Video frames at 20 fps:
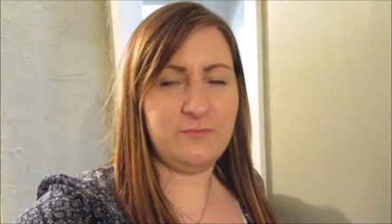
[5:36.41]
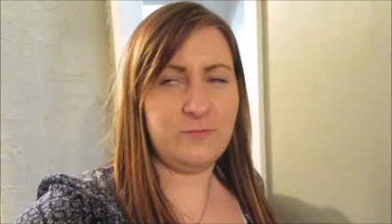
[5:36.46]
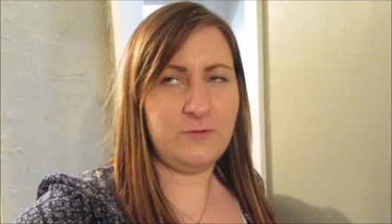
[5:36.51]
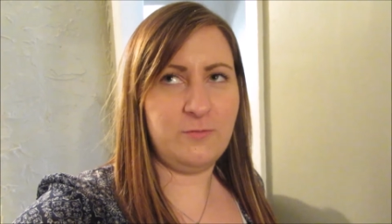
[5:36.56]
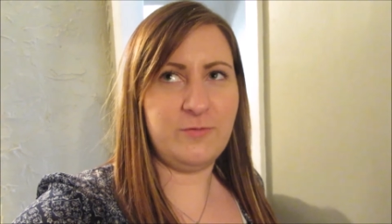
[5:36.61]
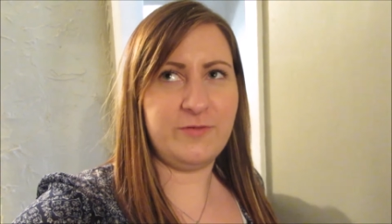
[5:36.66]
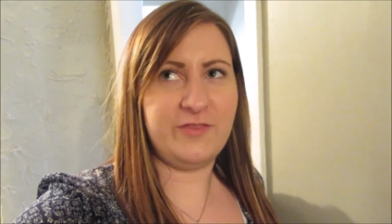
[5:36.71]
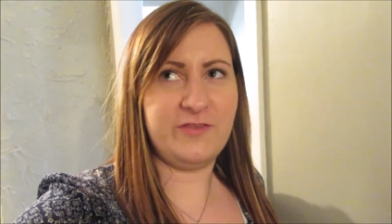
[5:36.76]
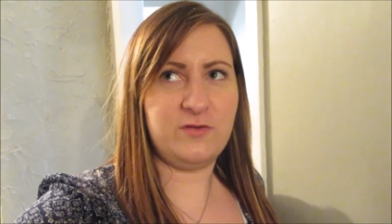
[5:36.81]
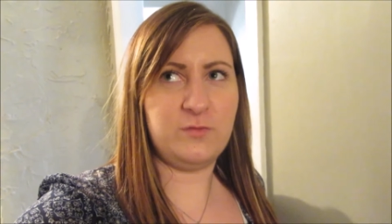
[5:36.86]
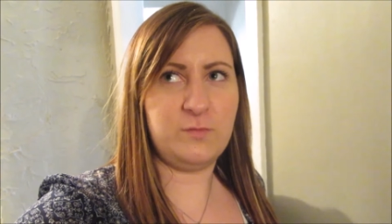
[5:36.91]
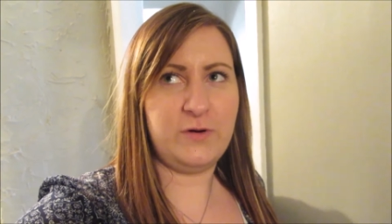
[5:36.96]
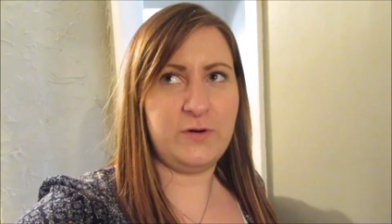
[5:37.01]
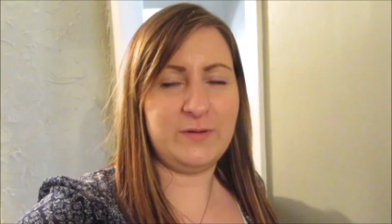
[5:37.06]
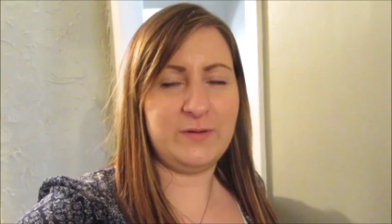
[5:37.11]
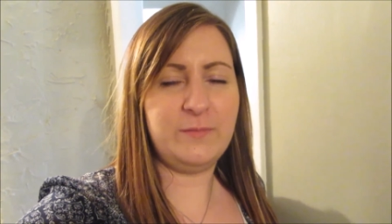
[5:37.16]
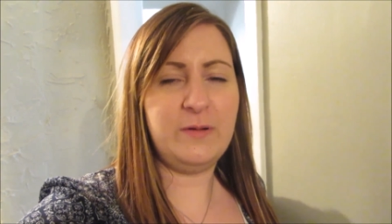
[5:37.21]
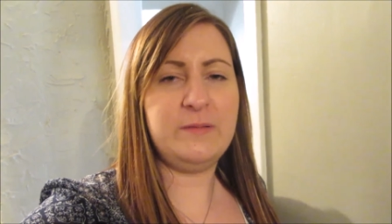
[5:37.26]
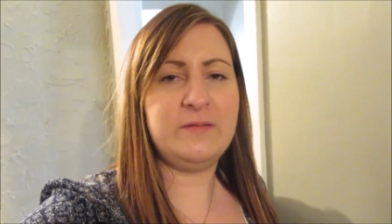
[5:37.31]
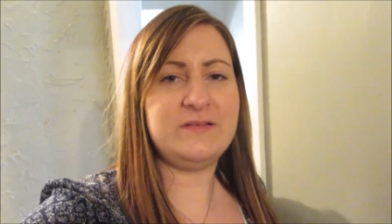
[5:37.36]
Well, what this
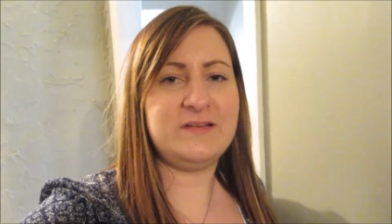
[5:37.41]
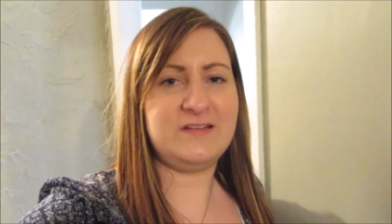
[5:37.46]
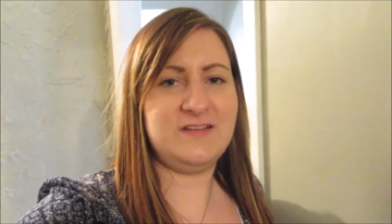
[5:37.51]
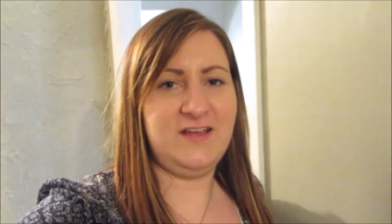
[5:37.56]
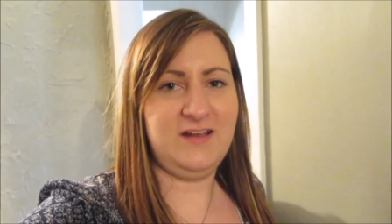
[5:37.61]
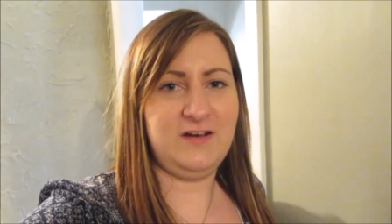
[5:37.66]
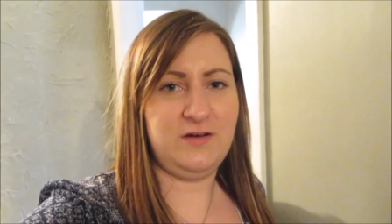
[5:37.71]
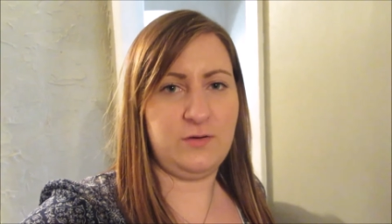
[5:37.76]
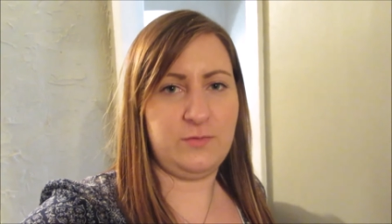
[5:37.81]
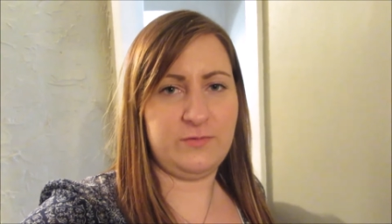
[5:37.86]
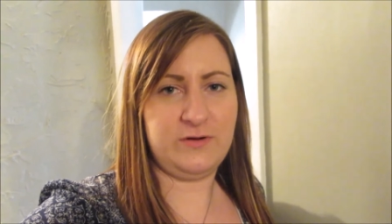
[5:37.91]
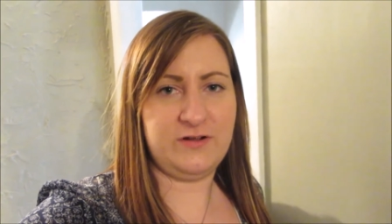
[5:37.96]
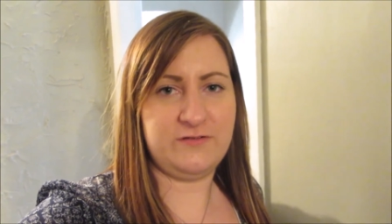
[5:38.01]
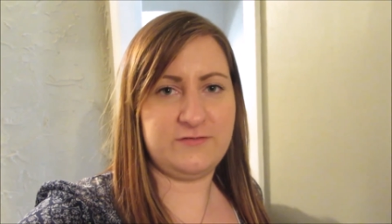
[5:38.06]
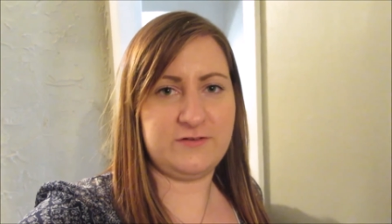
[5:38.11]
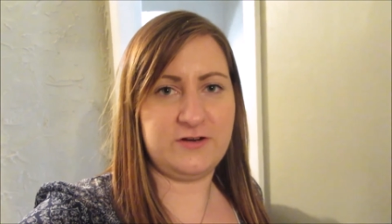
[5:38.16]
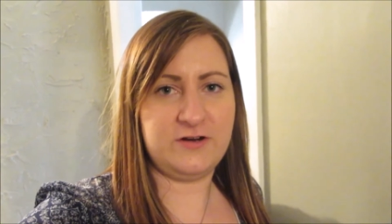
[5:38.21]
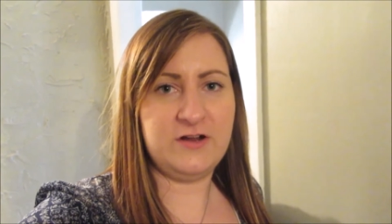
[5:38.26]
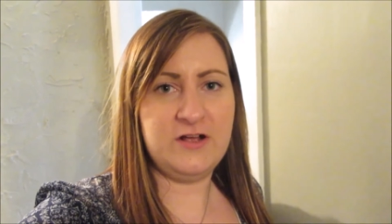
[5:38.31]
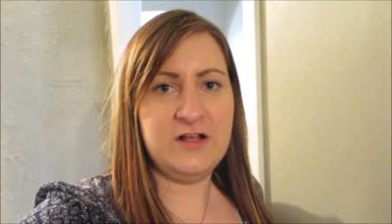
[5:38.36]
morning, probably like 10 or
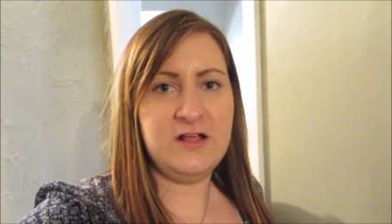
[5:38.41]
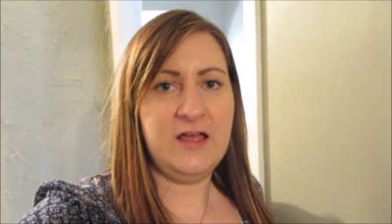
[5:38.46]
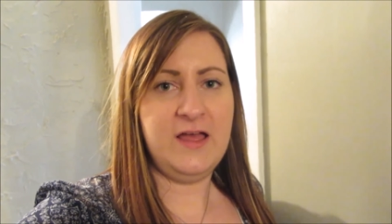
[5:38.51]
whatever.